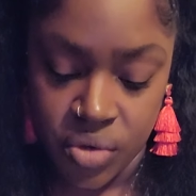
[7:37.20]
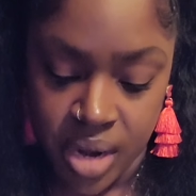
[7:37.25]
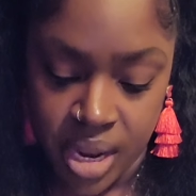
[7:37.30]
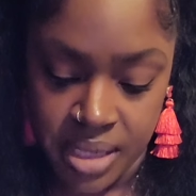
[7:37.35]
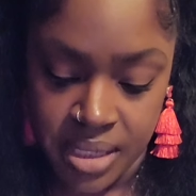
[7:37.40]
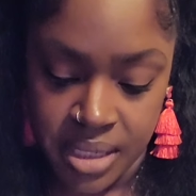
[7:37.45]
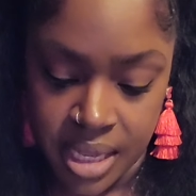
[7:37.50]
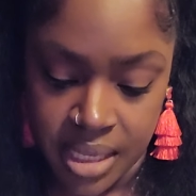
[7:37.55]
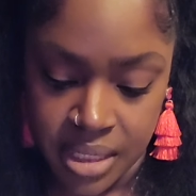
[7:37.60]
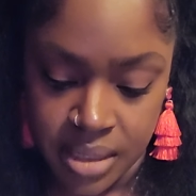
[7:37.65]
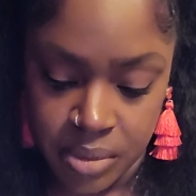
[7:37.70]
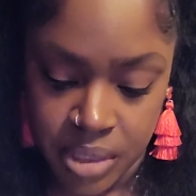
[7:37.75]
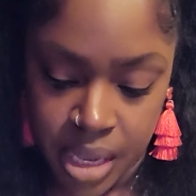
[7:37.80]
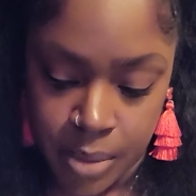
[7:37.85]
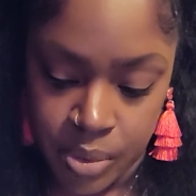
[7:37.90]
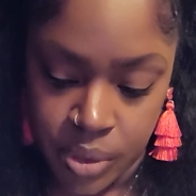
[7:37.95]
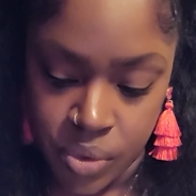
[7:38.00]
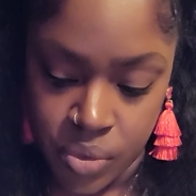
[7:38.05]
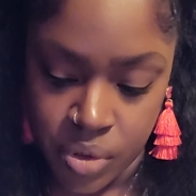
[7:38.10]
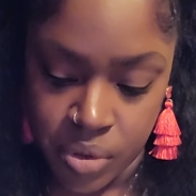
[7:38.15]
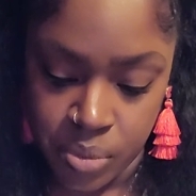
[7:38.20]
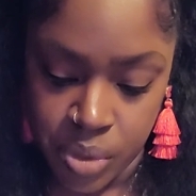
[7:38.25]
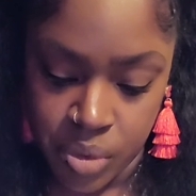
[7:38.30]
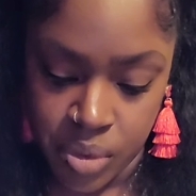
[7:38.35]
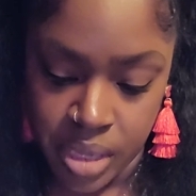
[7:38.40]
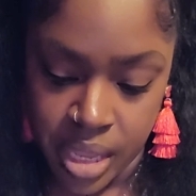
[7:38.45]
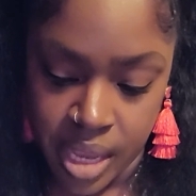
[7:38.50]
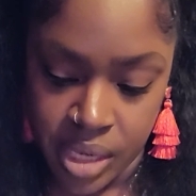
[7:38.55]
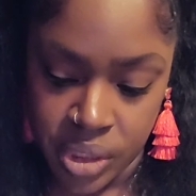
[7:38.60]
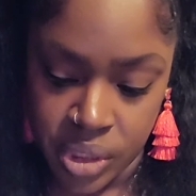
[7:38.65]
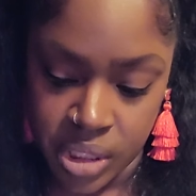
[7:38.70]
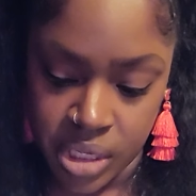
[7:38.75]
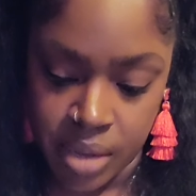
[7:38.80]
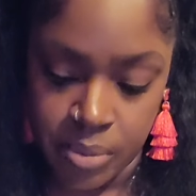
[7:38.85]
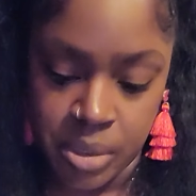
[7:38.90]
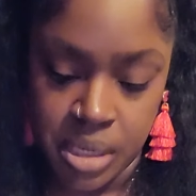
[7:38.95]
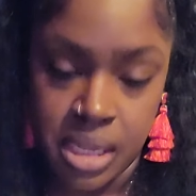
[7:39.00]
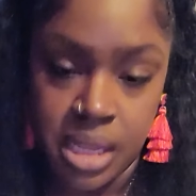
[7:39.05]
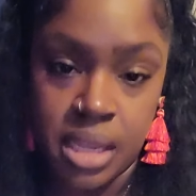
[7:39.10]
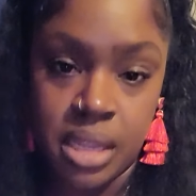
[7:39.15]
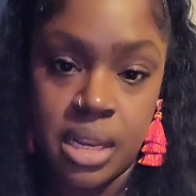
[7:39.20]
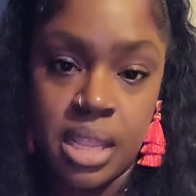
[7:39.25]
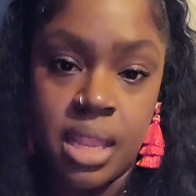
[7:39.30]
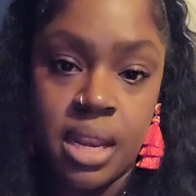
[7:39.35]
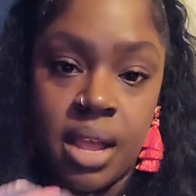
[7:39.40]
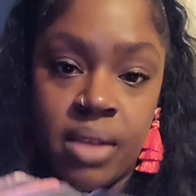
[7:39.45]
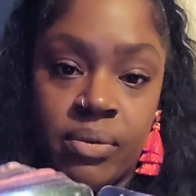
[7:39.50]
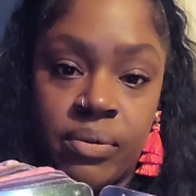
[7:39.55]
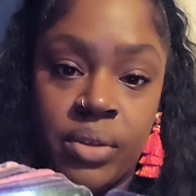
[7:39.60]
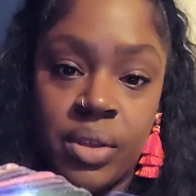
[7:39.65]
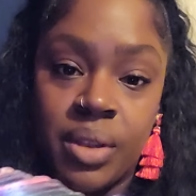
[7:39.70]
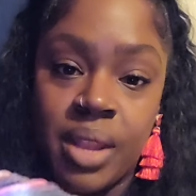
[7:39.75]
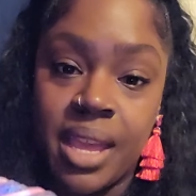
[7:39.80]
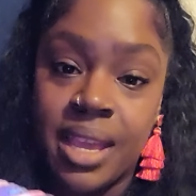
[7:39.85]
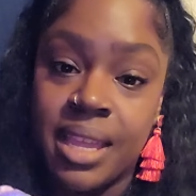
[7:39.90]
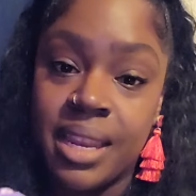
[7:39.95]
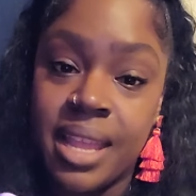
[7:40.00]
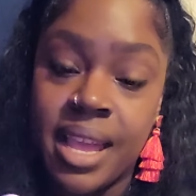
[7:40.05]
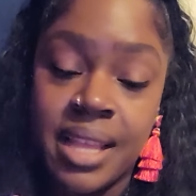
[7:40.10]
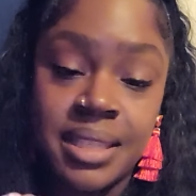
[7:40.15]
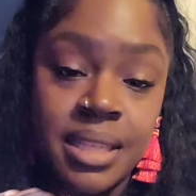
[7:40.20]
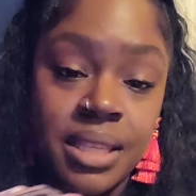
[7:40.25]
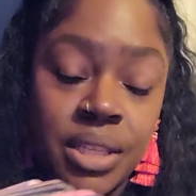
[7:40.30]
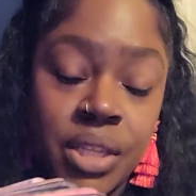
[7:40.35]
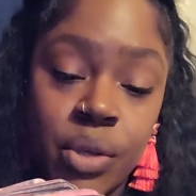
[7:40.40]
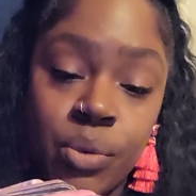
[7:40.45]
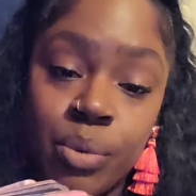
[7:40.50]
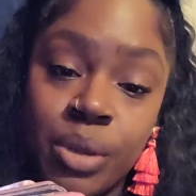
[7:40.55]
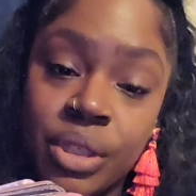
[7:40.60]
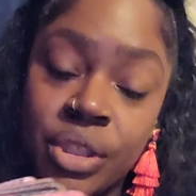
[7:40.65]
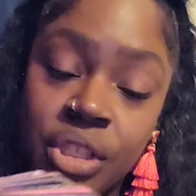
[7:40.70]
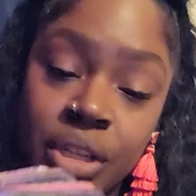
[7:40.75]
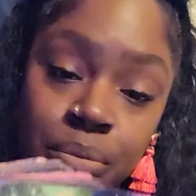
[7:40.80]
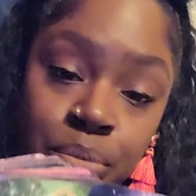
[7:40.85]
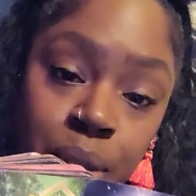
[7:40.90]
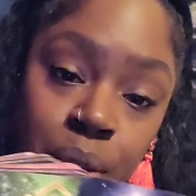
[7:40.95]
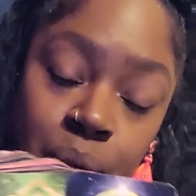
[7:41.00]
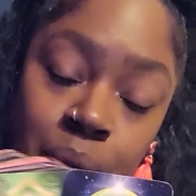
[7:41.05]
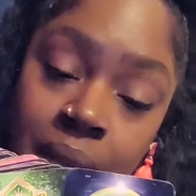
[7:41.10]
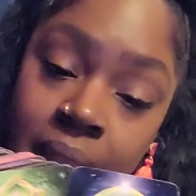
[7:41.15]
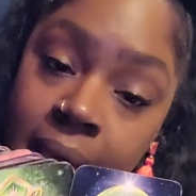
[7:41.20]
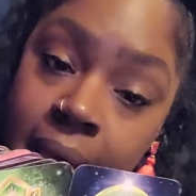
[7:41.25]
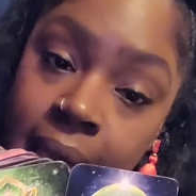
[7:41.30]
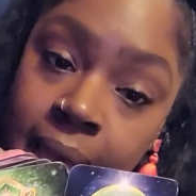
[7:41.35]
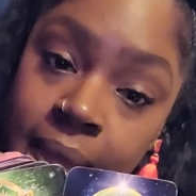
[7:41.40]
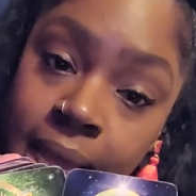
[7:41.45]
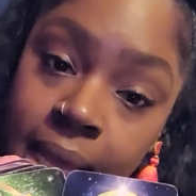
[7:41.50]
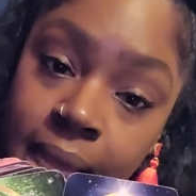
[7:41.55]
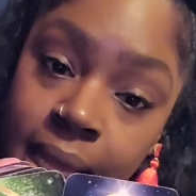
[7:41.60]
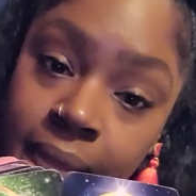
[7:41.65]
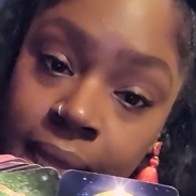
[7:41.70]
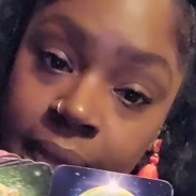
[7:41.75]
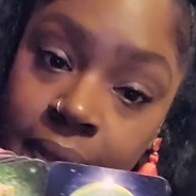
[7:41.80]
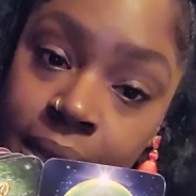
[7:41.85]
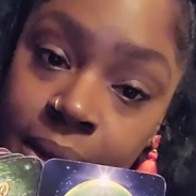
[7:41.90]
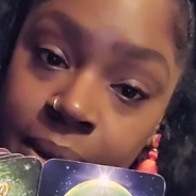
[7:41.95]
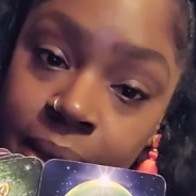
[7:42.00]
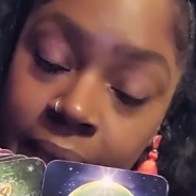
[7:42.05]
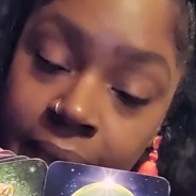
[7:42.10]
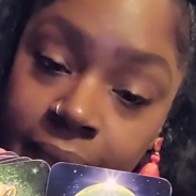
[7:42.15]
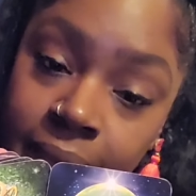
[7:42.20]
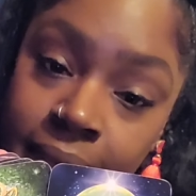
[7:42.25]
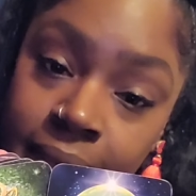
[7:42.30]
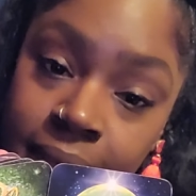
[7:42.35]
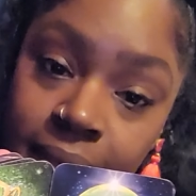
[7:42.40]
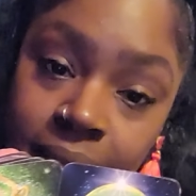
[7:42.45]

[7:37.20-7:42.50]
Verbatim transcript: You guys got some type of new communication coming in, and I feel like it has to do with your moolah, okay?